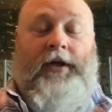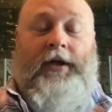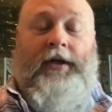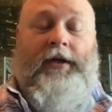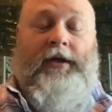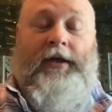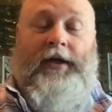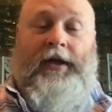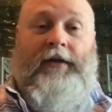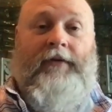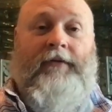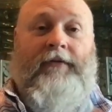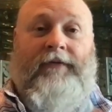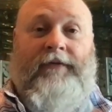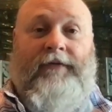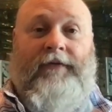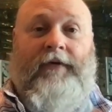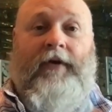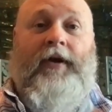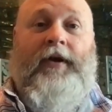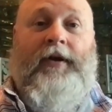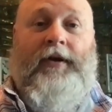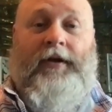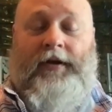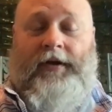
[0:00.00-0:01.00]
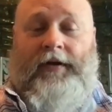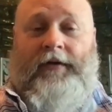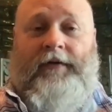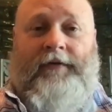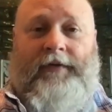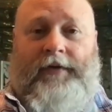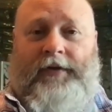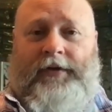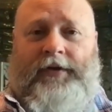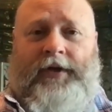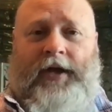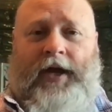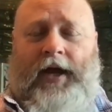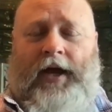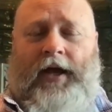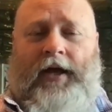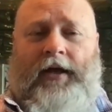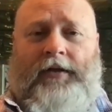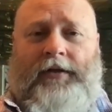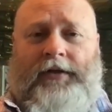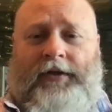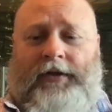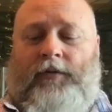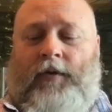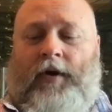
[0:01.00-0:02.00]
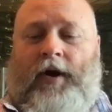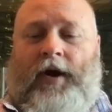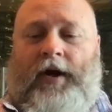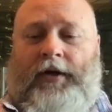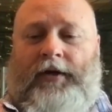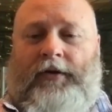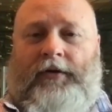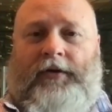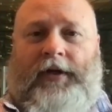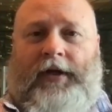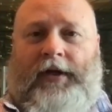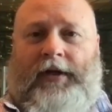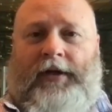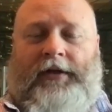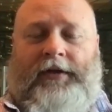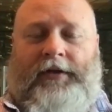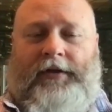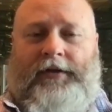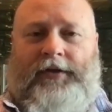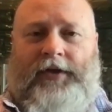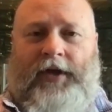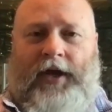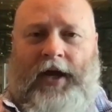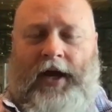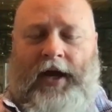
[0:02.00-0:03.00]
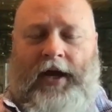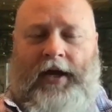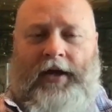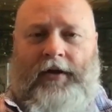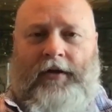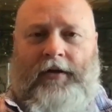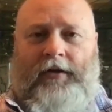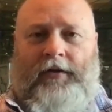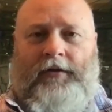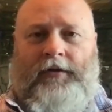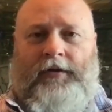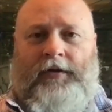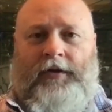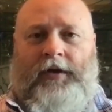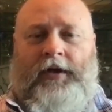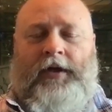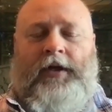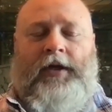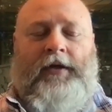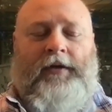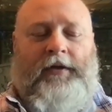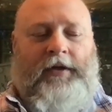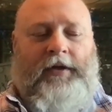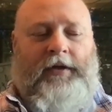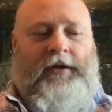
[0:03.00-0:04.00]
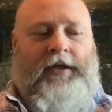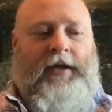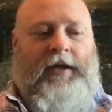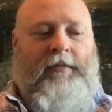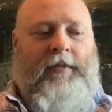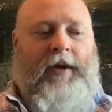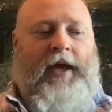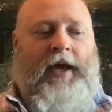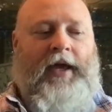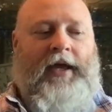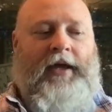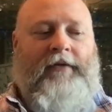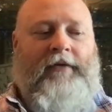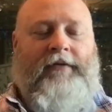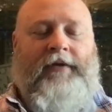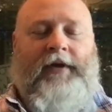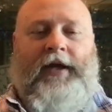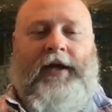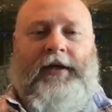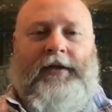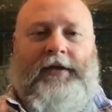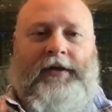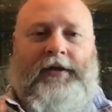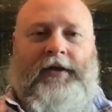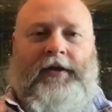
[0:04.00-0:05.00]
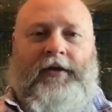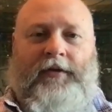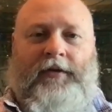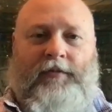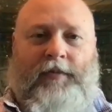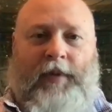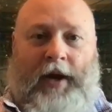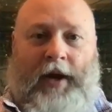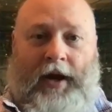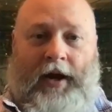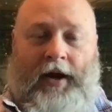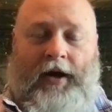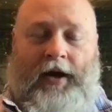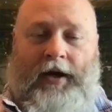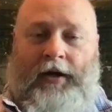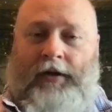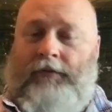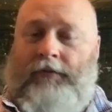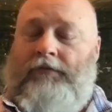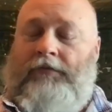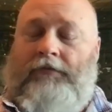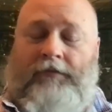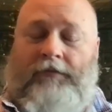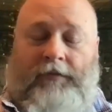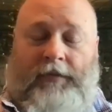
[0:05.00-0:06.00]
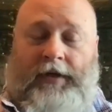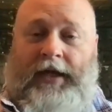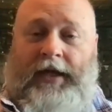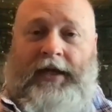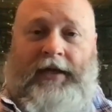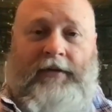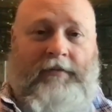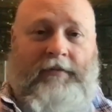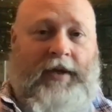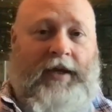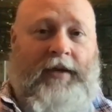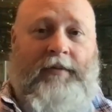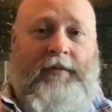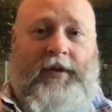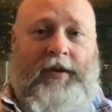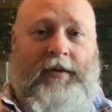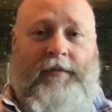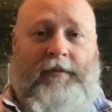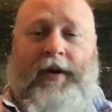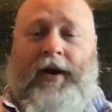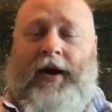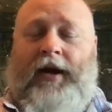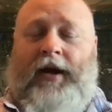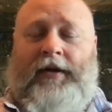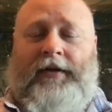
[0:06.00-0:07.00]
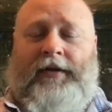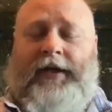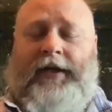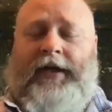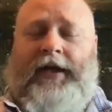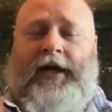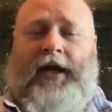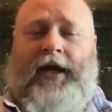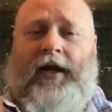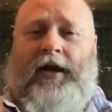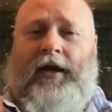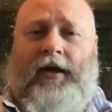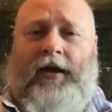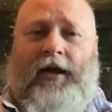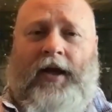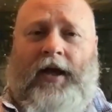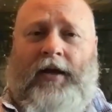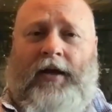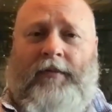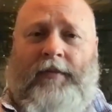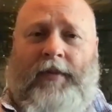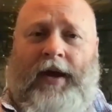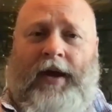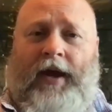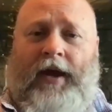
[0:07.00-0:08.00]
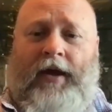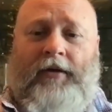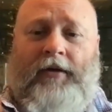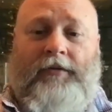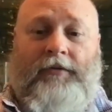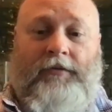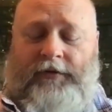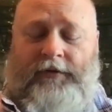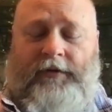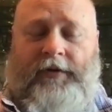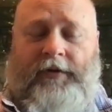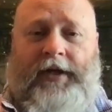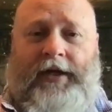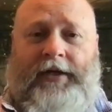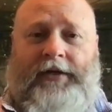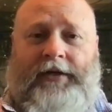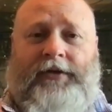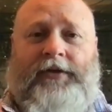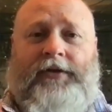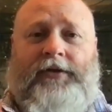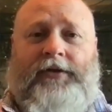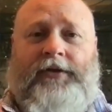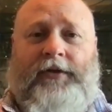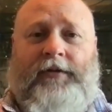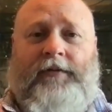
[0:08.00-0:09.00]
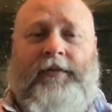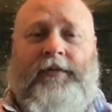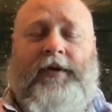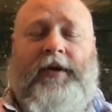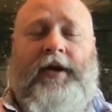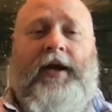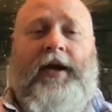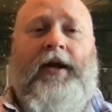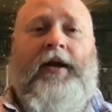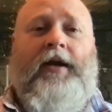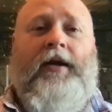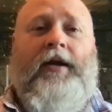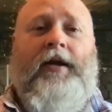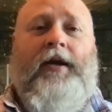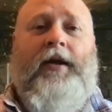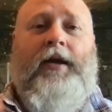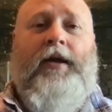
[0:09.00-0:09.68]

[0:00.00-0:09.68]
it in front of the child? Why are you telling the child that they behave like the other parent? And it may be a parent they care a lot about, there's a relationship there,